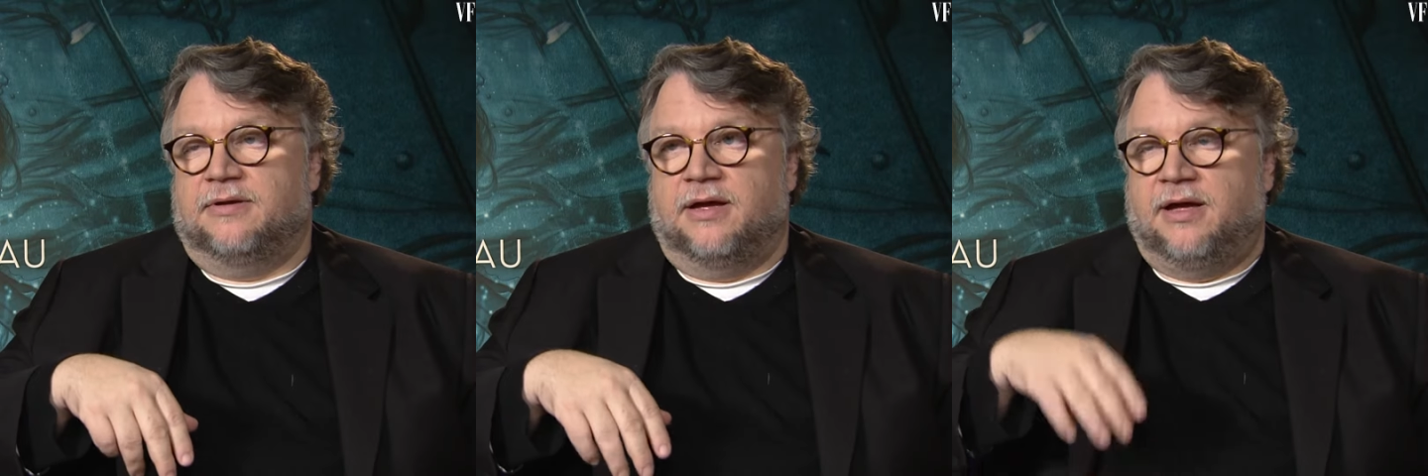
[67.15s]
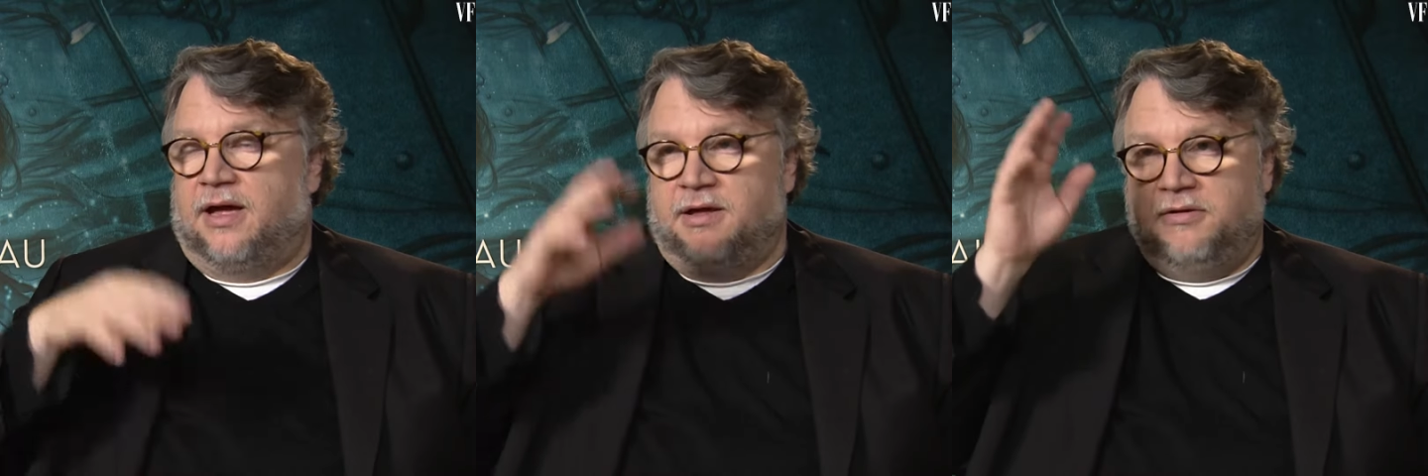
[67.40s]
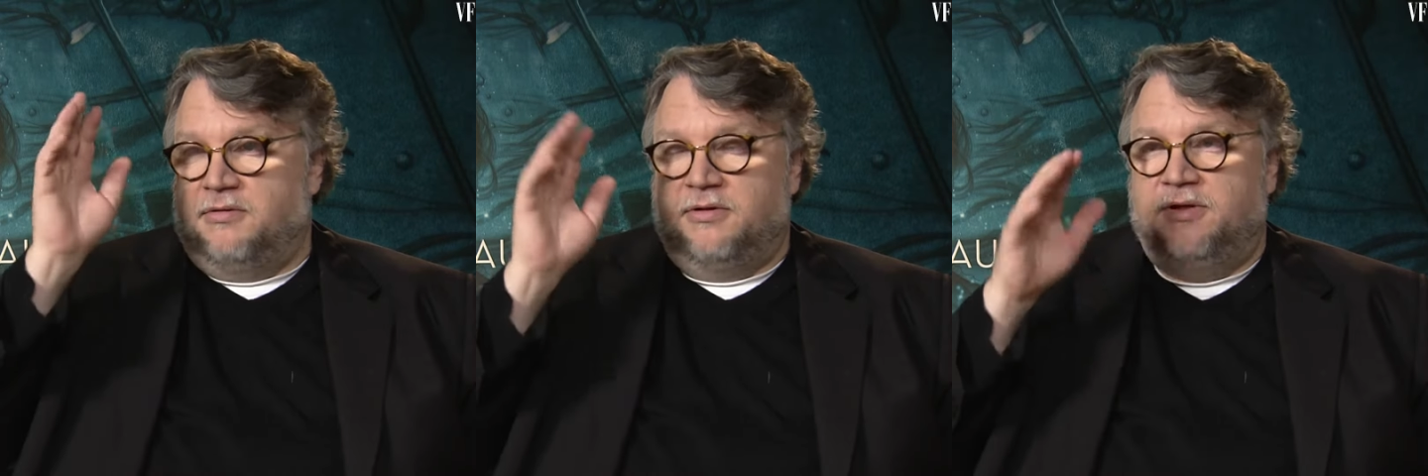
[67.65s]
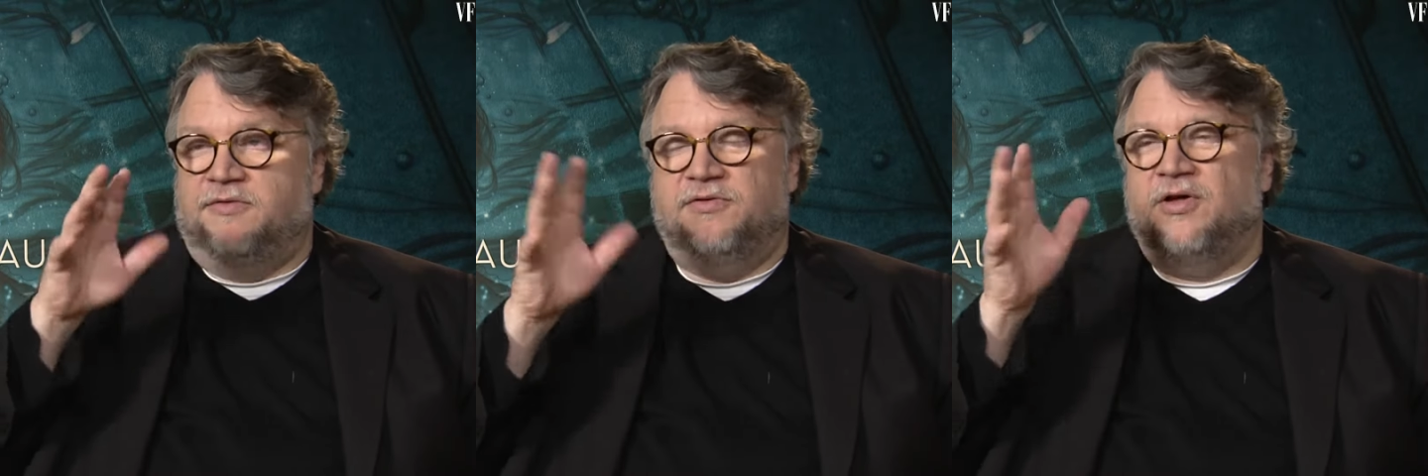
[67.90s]

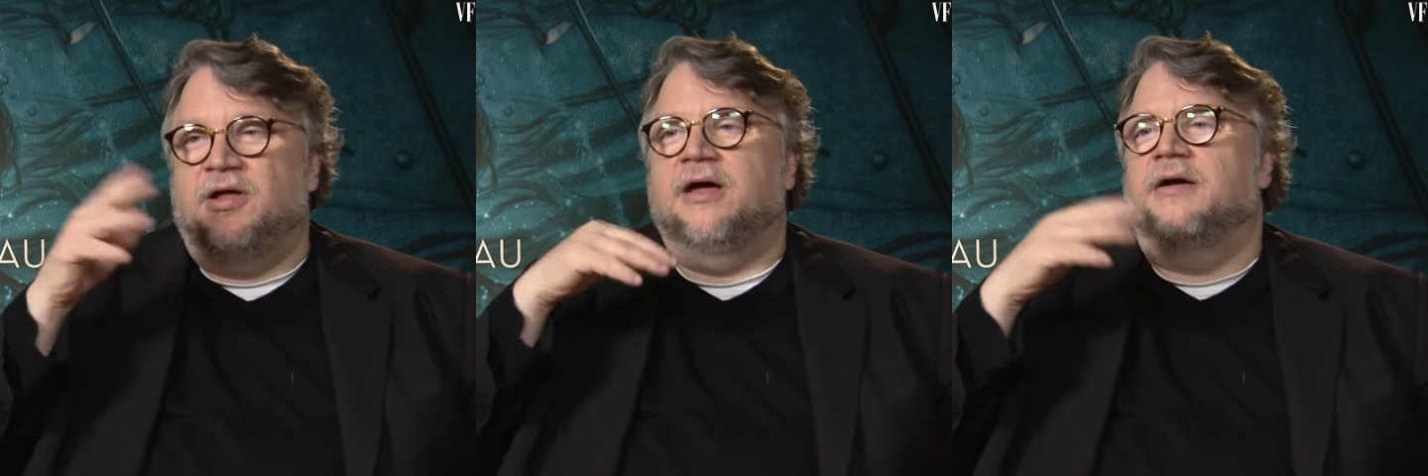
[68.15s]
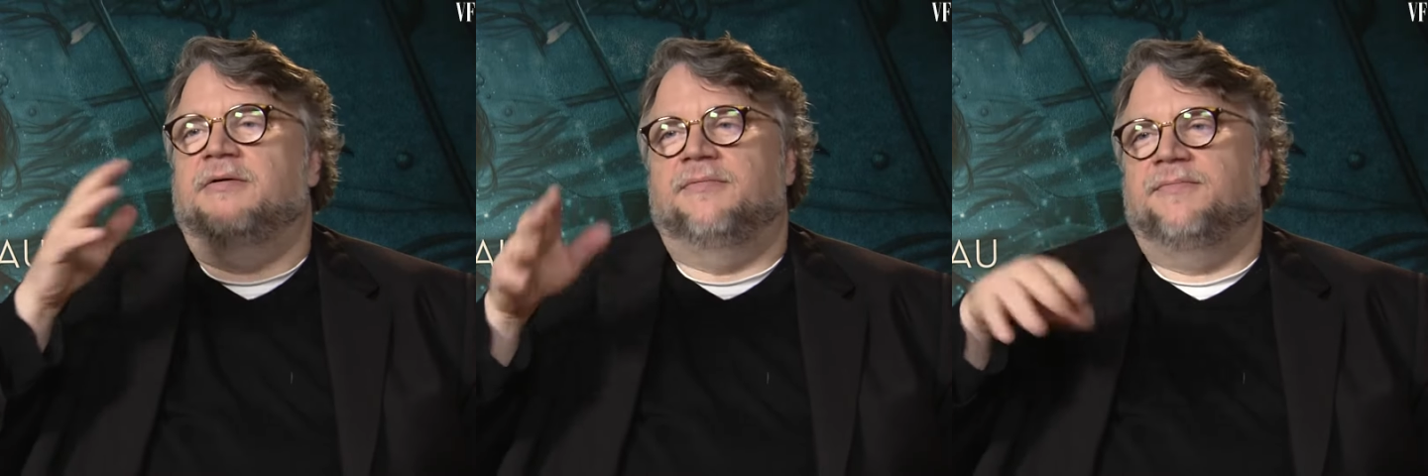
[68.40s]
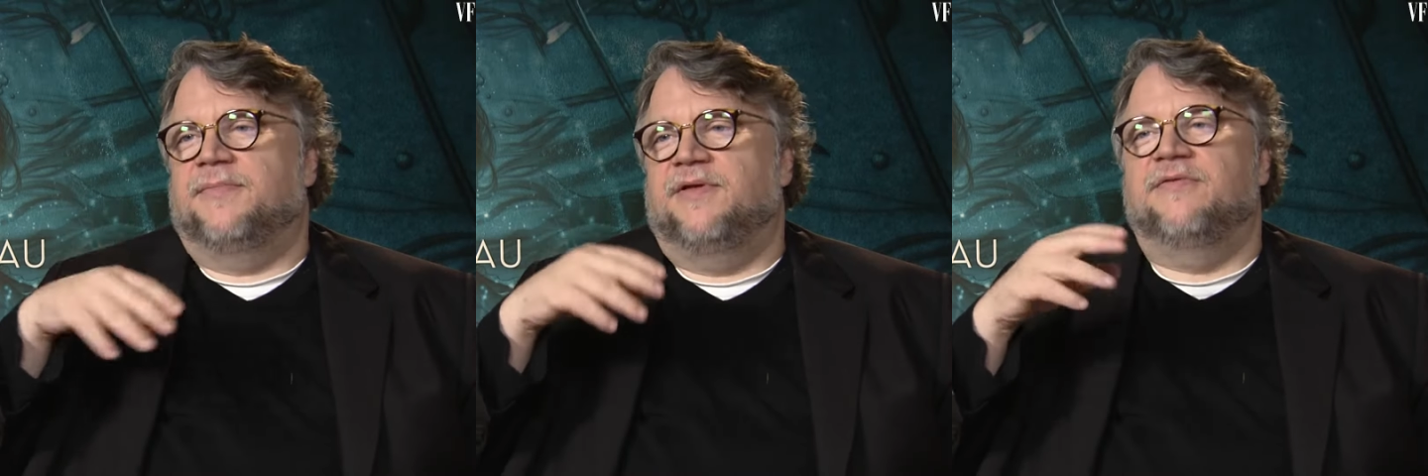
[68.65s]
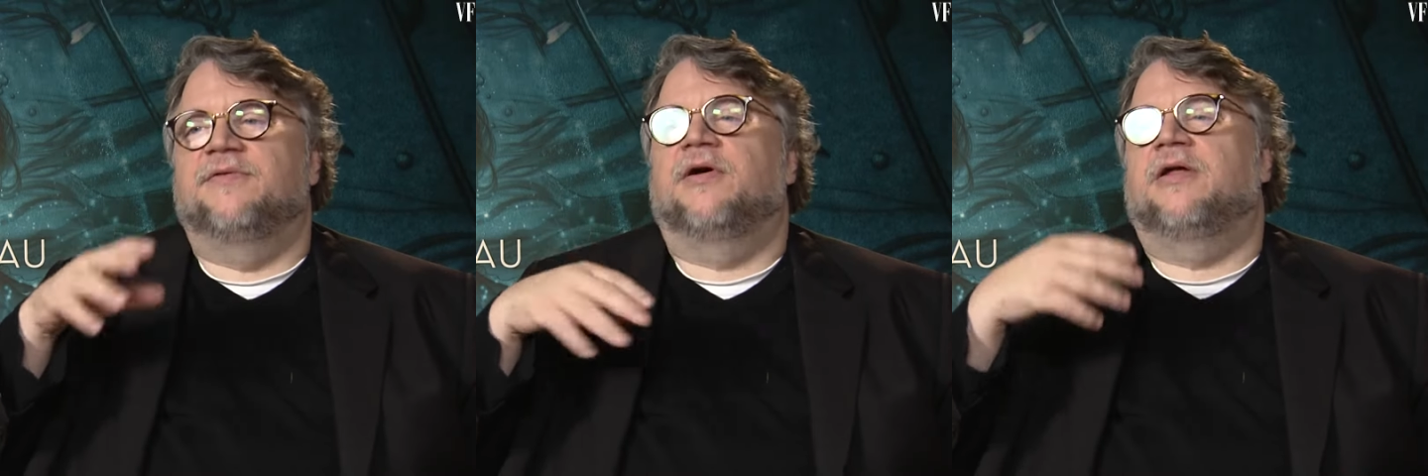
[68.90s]
It's not
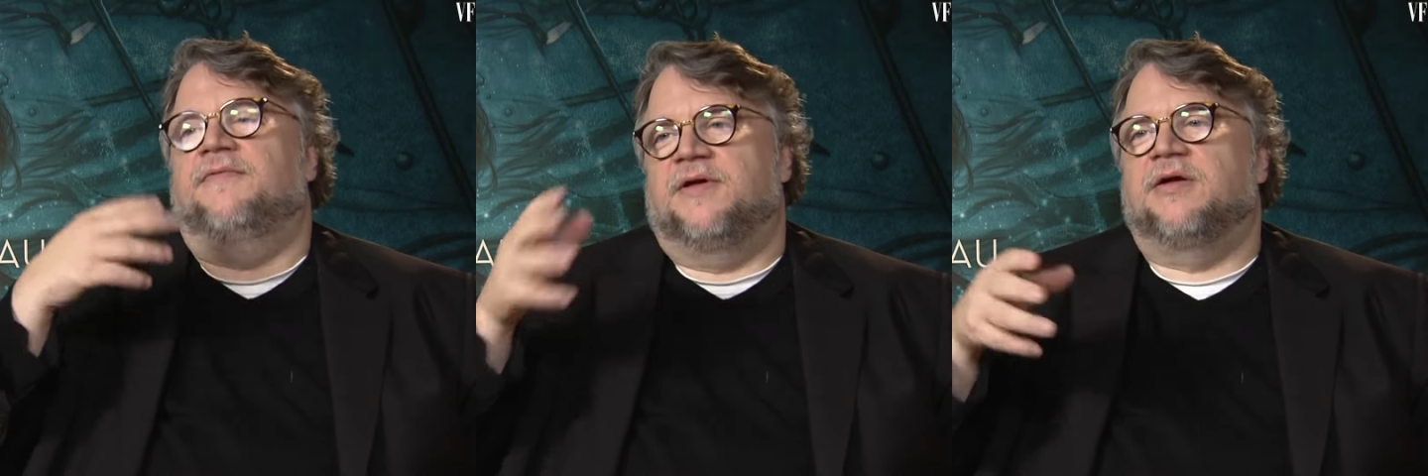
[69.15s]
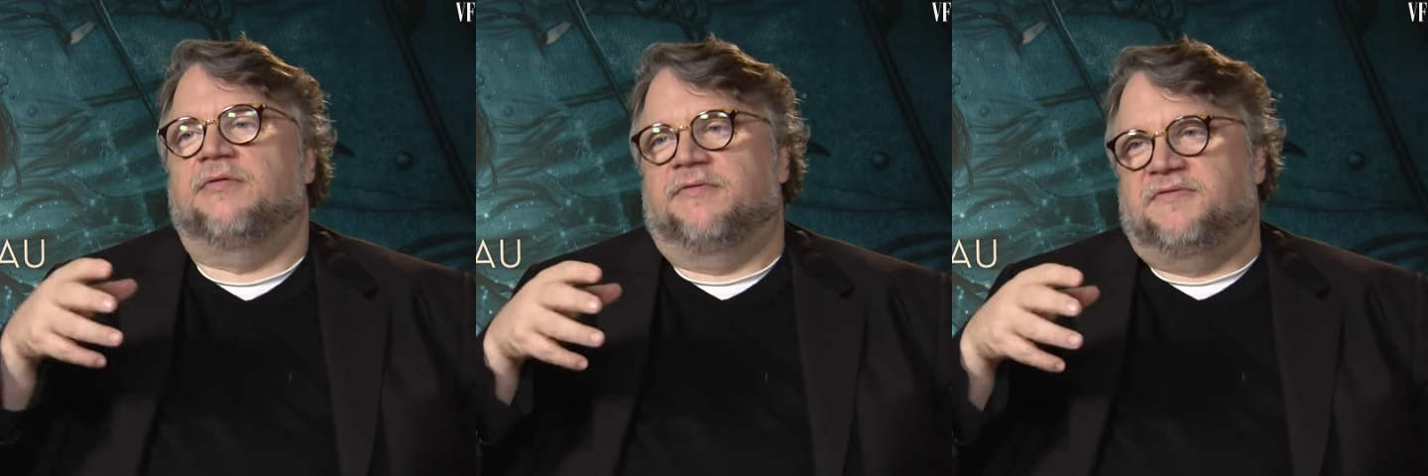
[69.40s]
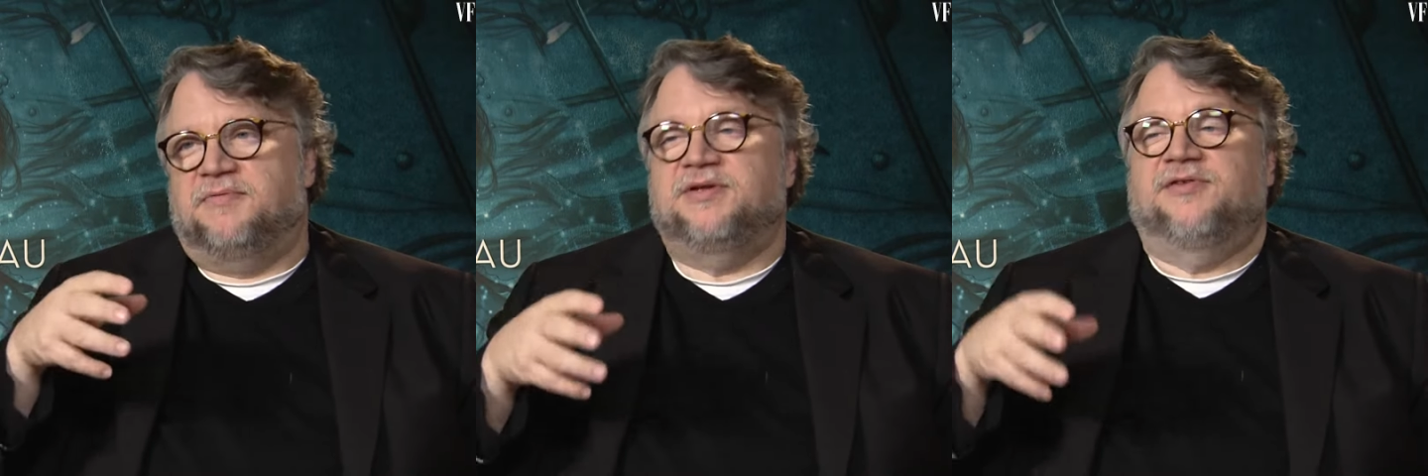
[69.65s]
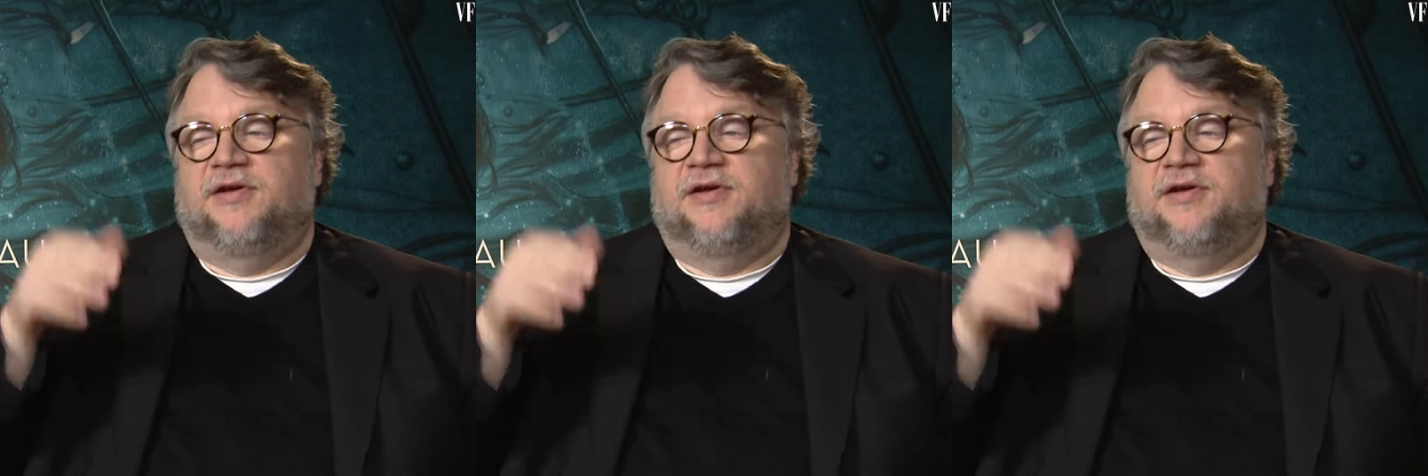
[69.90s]
a figure of speech.